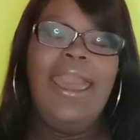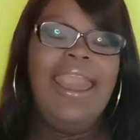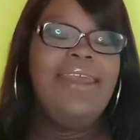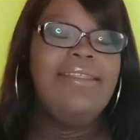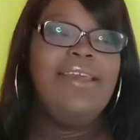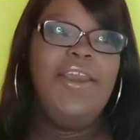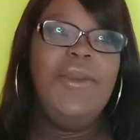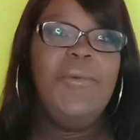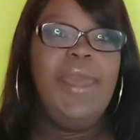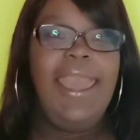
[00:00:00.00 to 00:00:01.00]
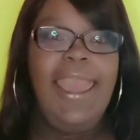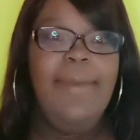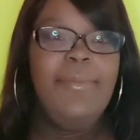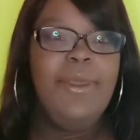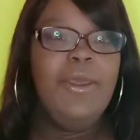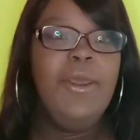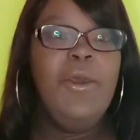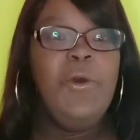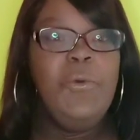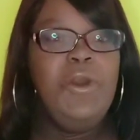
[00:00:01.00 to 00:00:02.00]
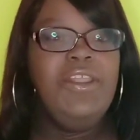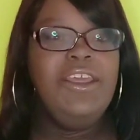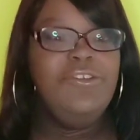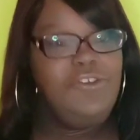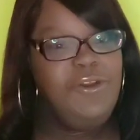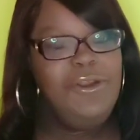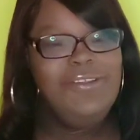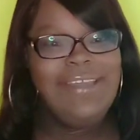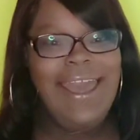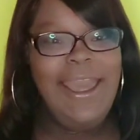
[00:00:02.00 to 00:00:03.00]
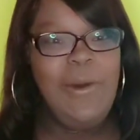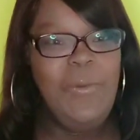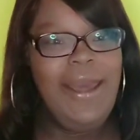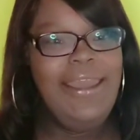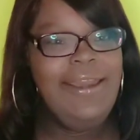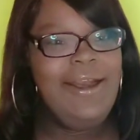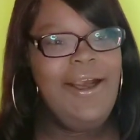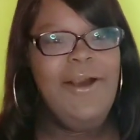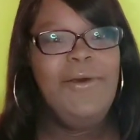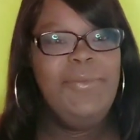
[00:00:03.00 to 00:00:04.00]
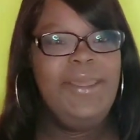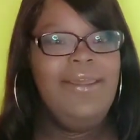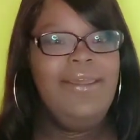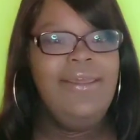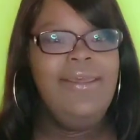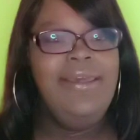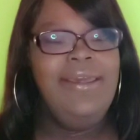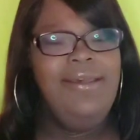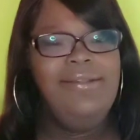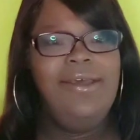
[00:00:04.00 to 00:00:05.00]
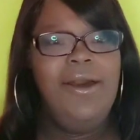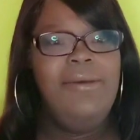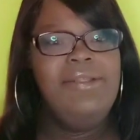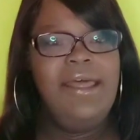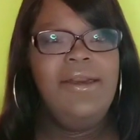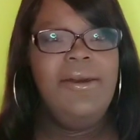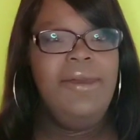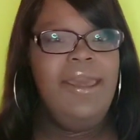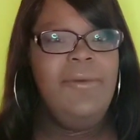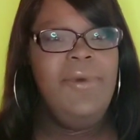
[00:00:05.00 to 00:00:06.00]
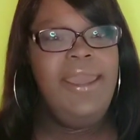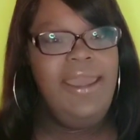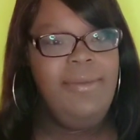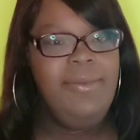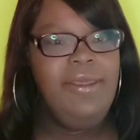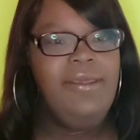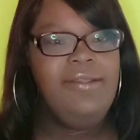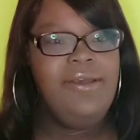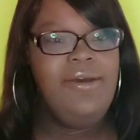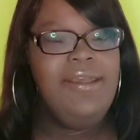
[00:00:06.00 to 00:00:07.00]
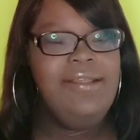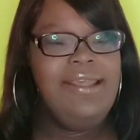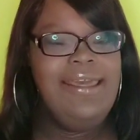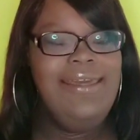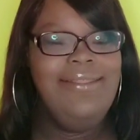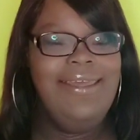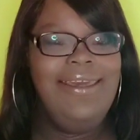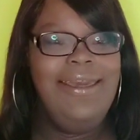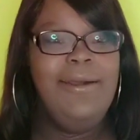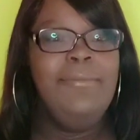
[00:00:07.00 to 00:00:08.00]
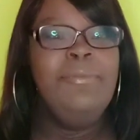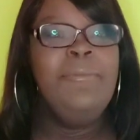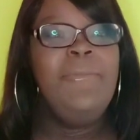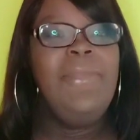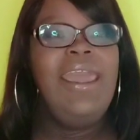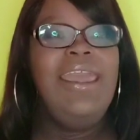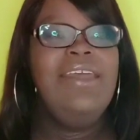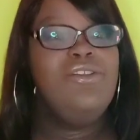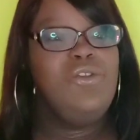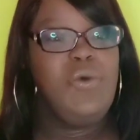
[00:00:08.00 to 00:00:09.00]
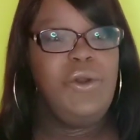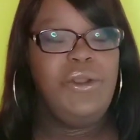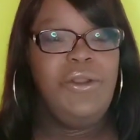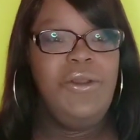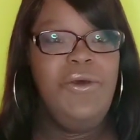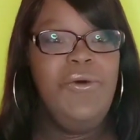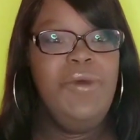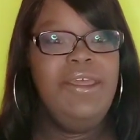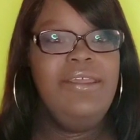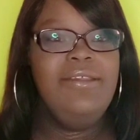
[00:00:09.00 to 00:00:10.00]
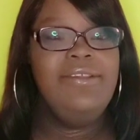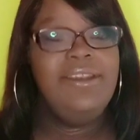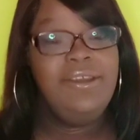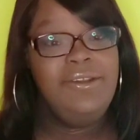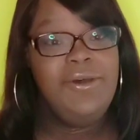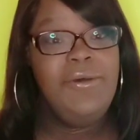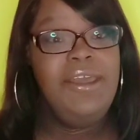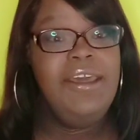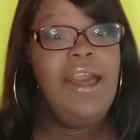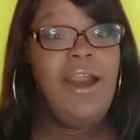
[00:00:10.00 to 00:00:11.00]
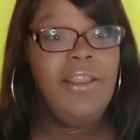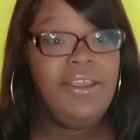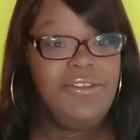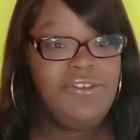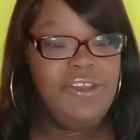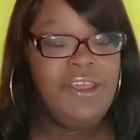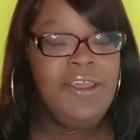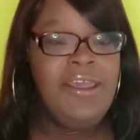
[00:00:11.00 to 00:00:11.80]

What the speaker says: got to tell you what happened with the insurance guy and why he called me. And so I was like, okay, what happened? So he said that his daughter, who is an adult in college,